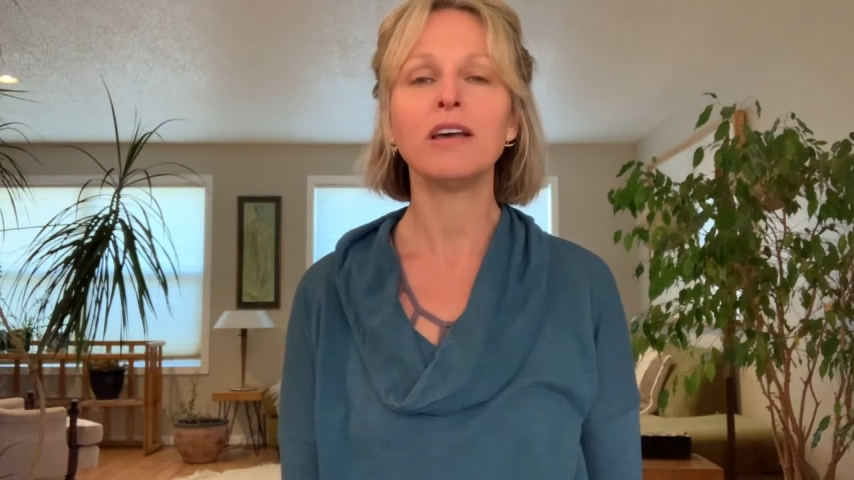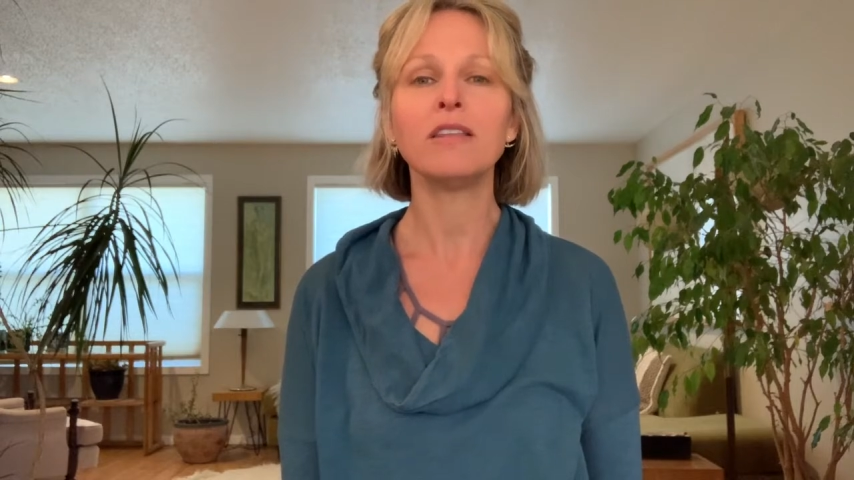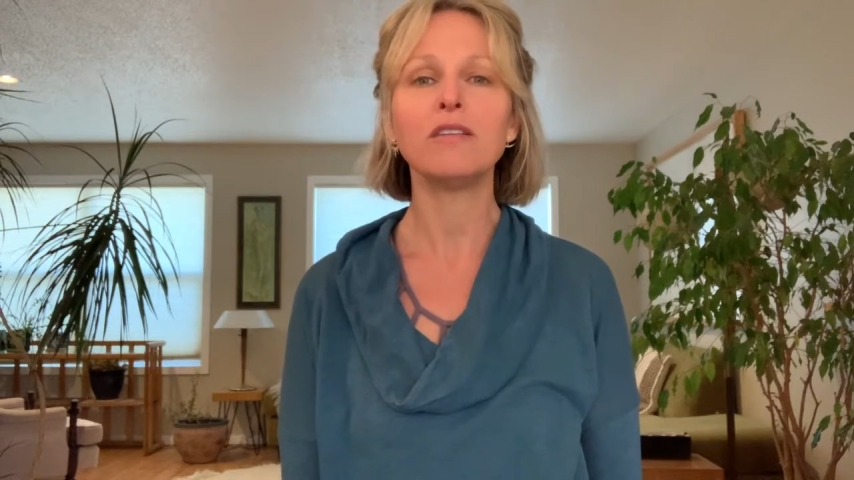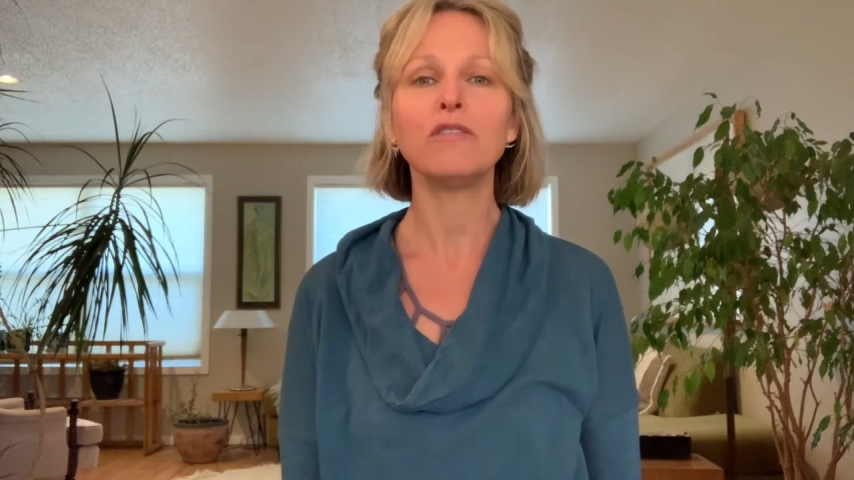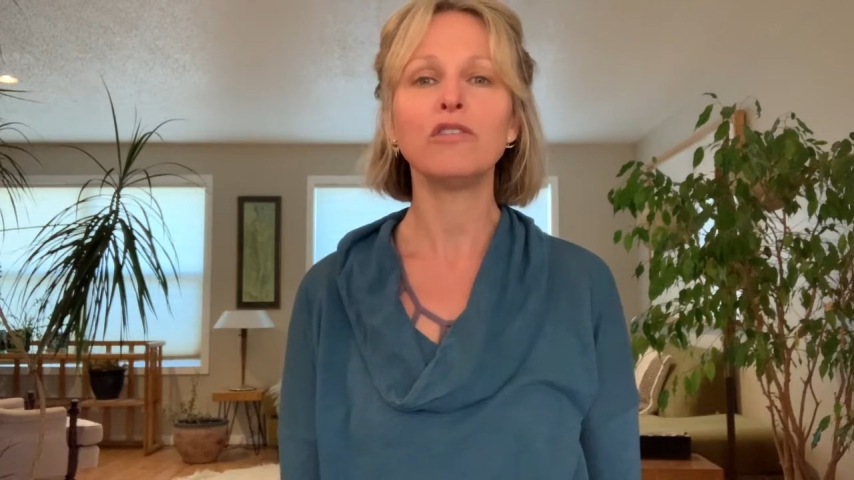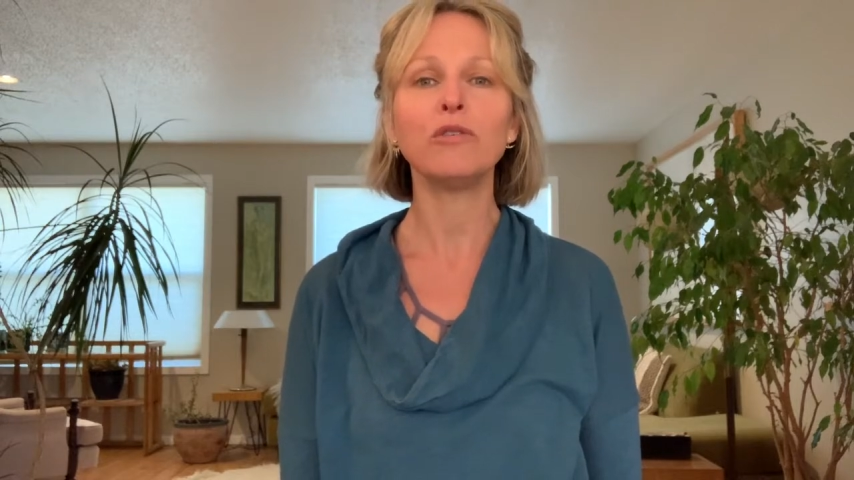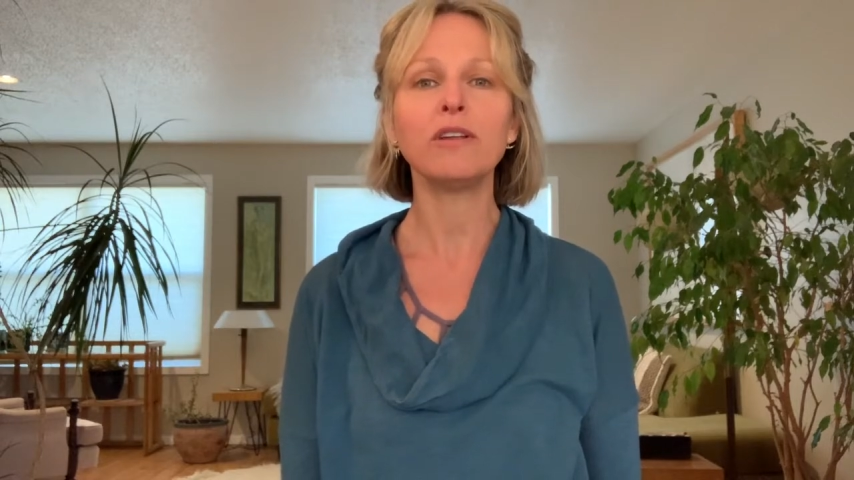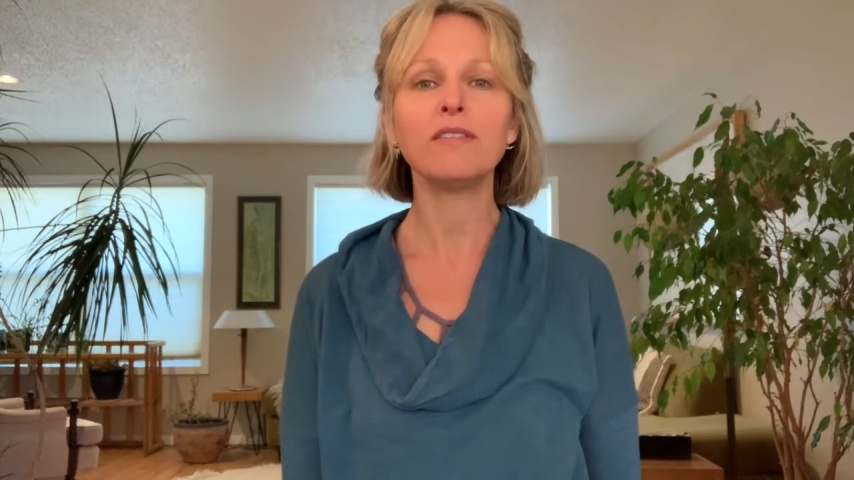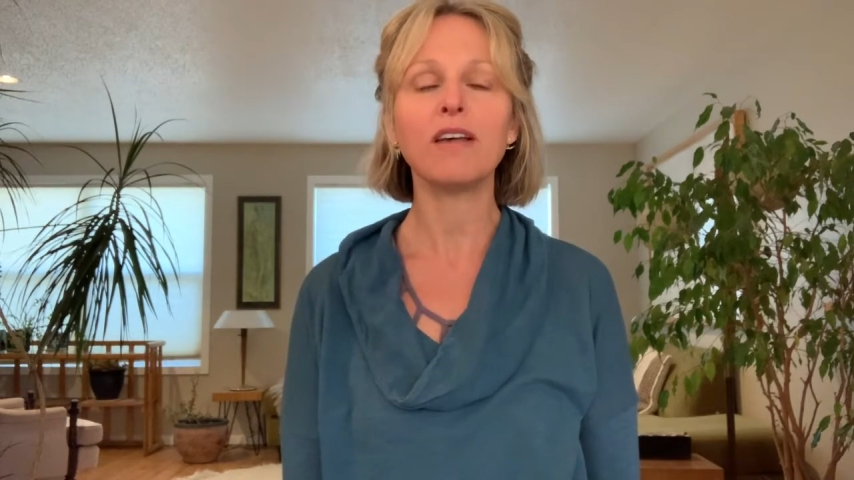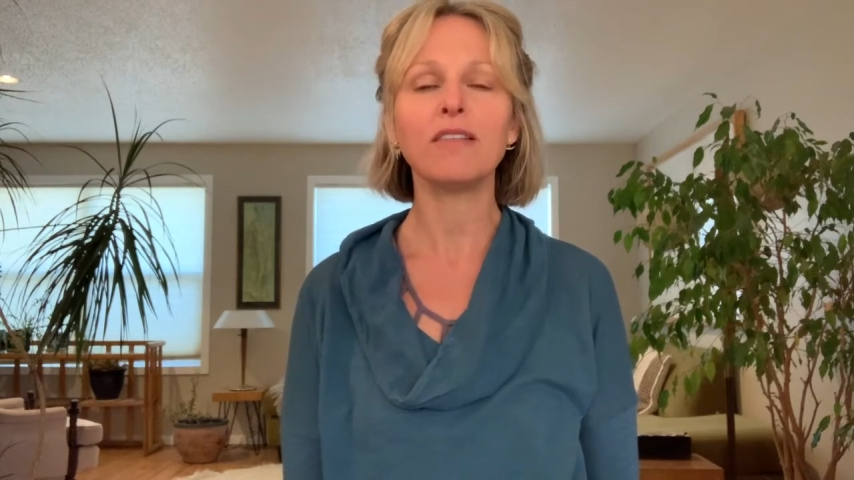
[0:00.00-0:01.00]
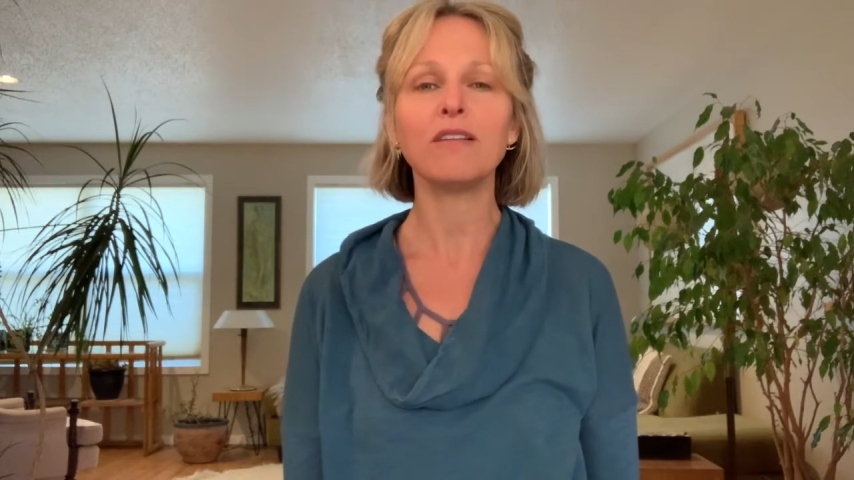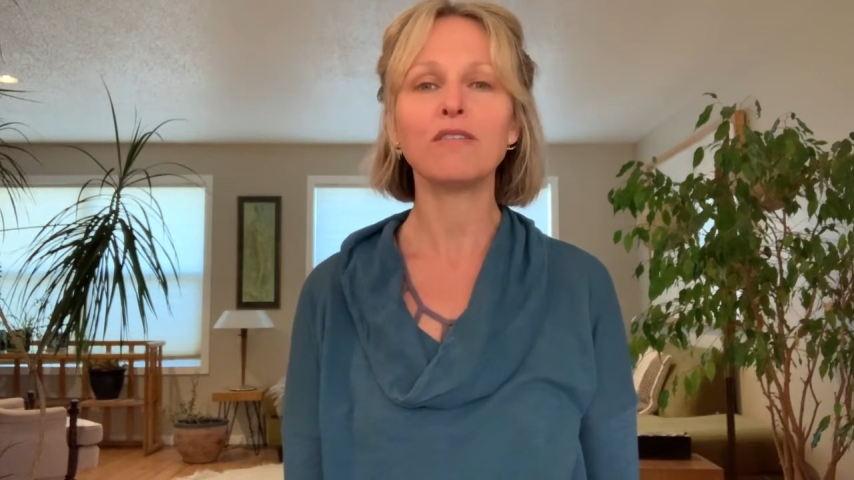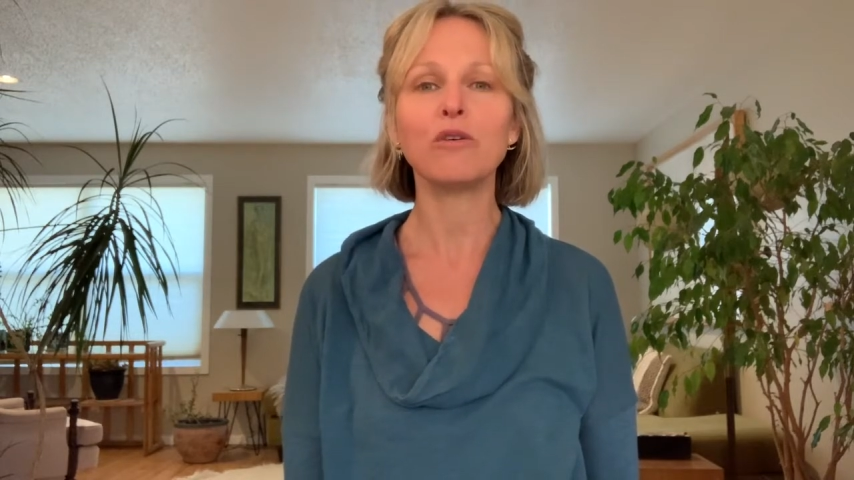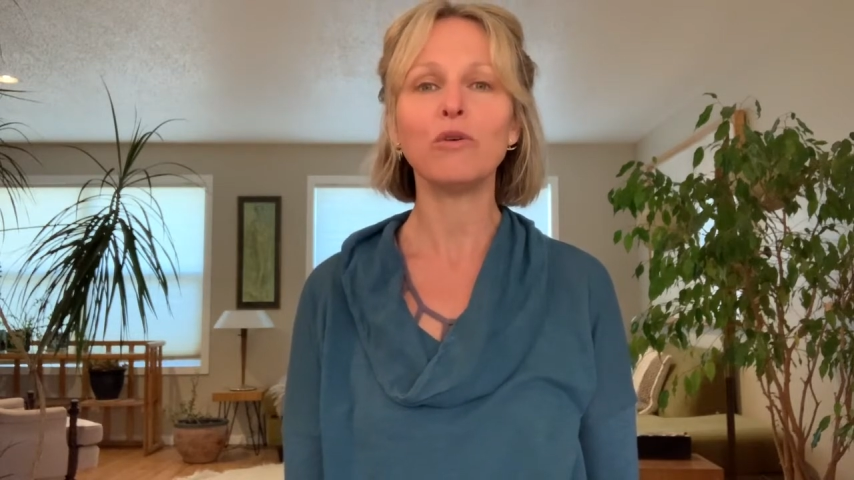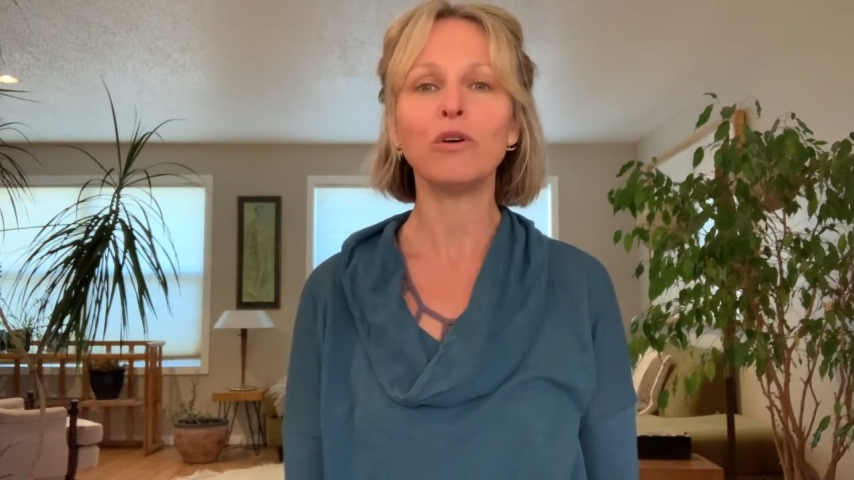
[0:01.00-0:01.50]
the students and the
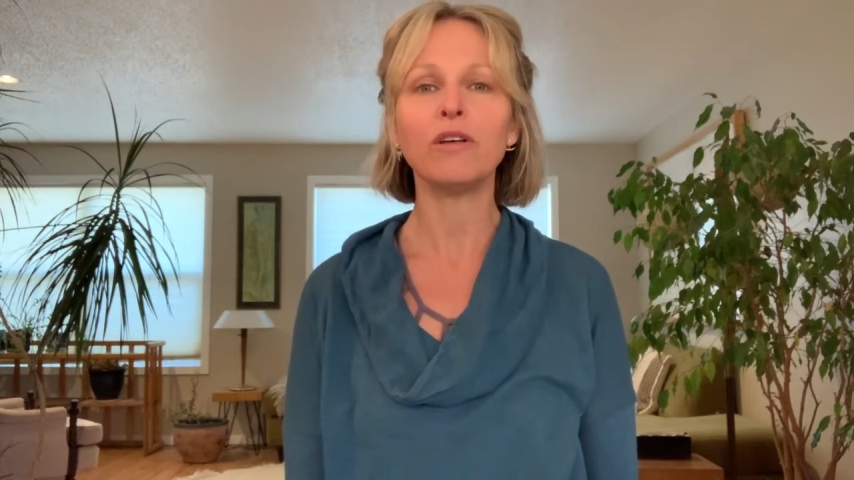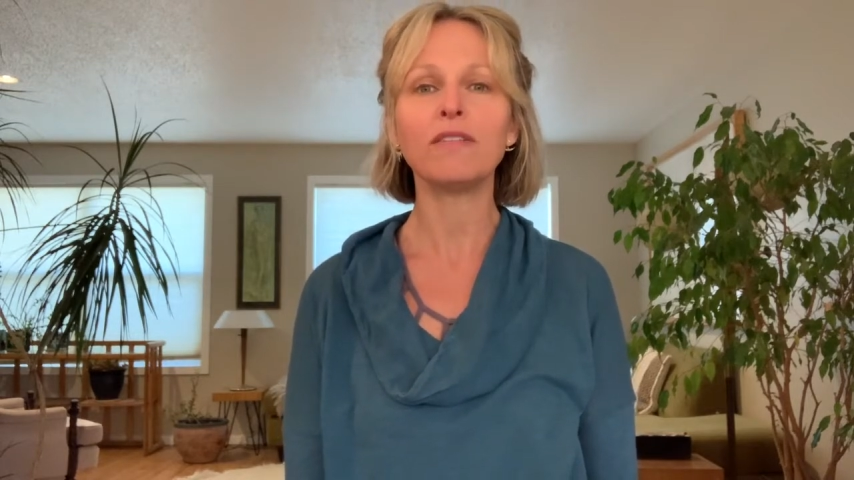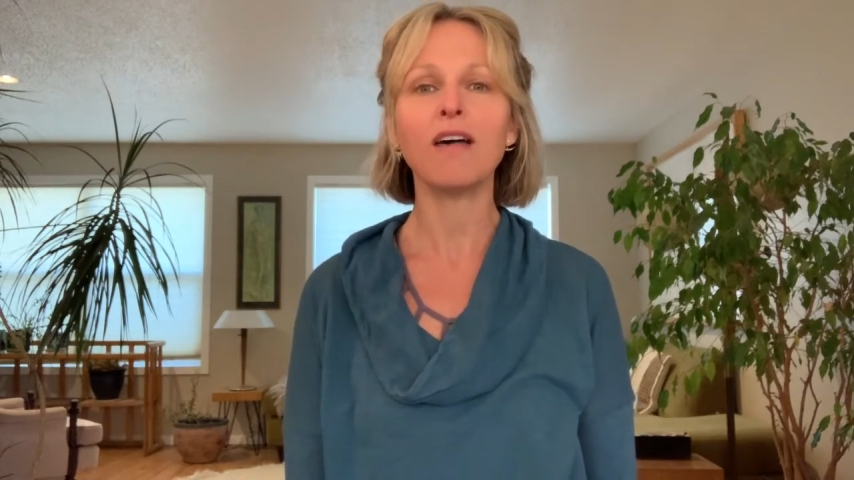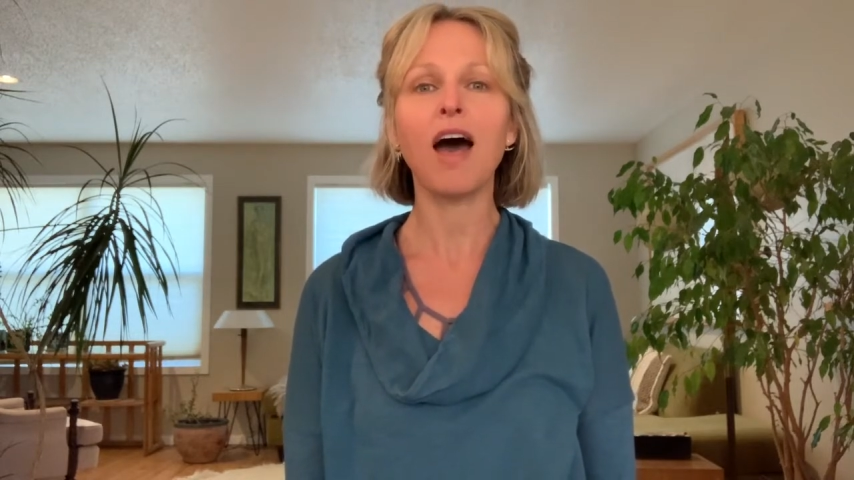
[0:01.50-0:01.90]
schools,